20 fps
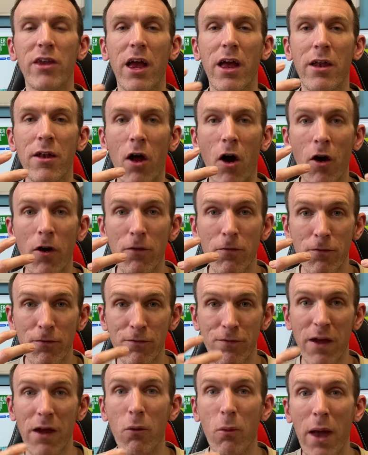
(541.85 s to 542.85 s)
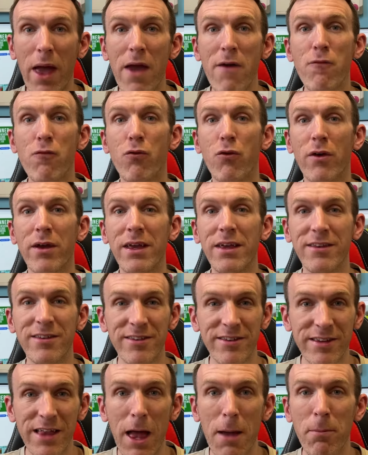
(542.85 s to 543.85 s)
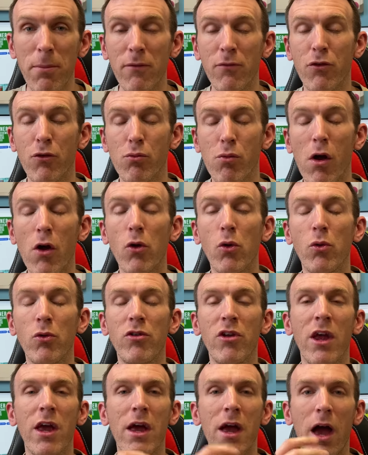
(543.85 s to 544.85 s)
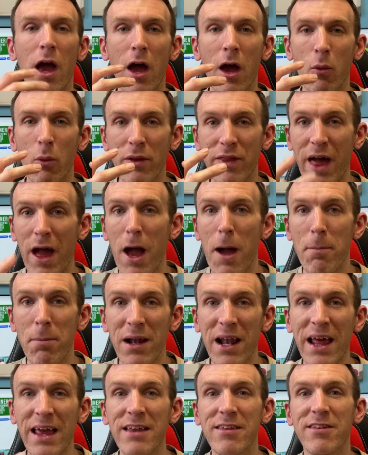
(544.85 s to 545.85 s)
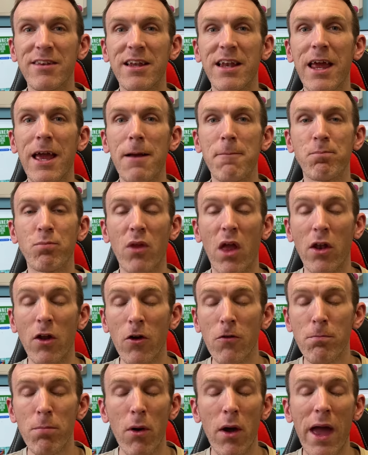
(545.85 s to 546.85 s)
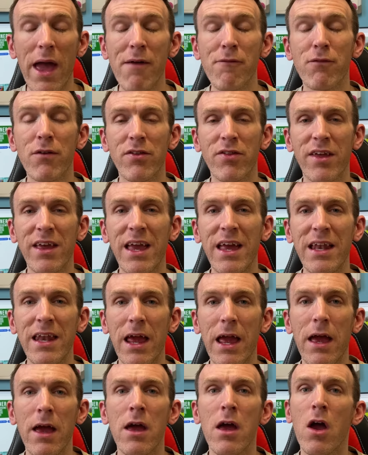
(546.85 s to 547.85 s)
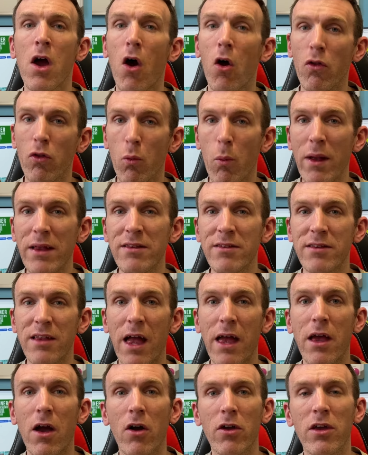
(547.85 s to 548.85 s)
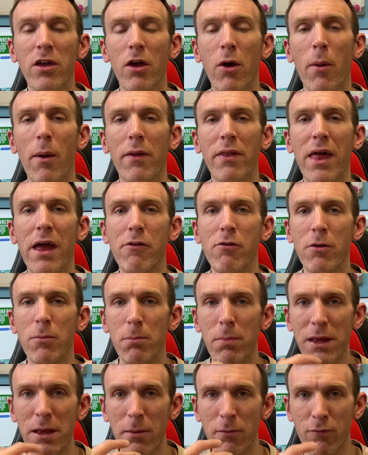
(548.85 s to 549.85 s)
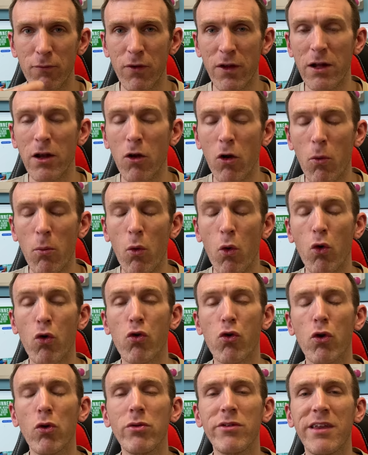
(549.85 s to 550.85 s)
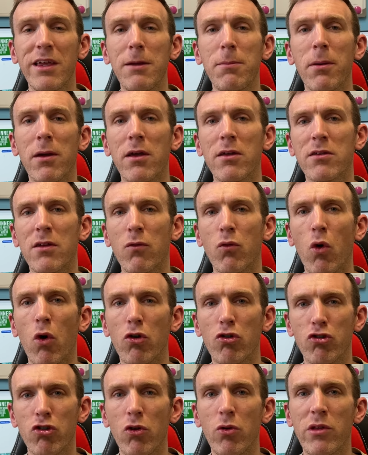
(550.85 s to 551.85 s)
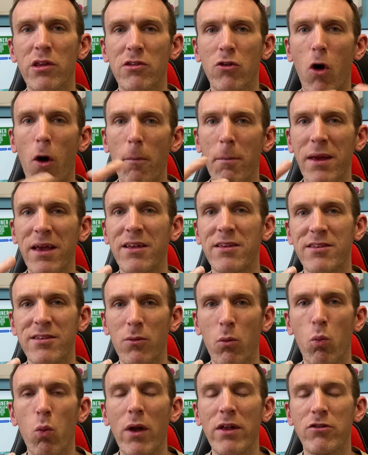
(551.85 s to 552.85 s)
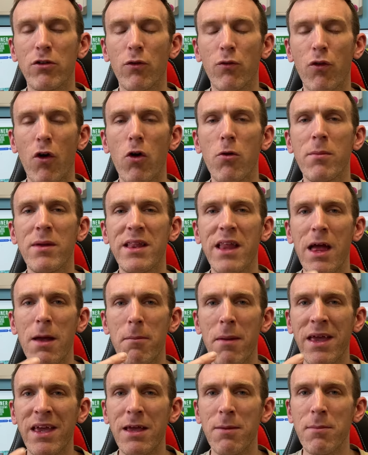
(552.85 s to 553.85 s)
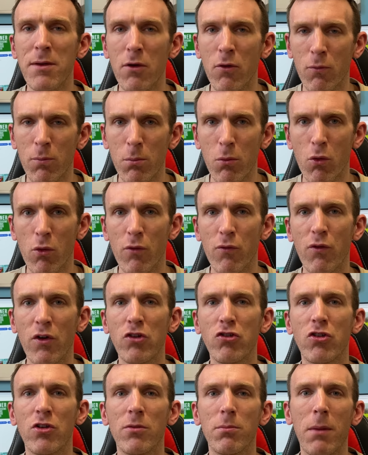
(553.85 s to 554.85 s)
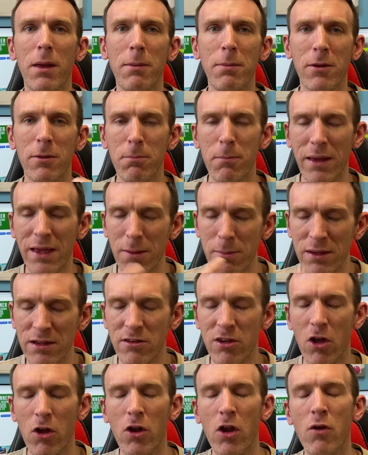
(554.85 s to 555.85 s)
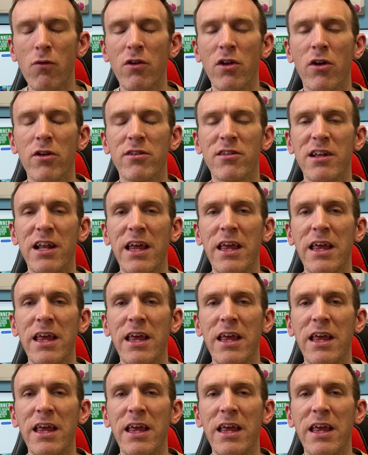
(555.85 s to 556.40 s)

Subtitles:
And I've felt every step of the road without a plate in it. And I've put everything in it. On the Wednesday, I can go out there and feel a lot more cruisy because I've got a shoe that's got a bigger wedge of foam in there, making me more efficient, making me turn over nicely.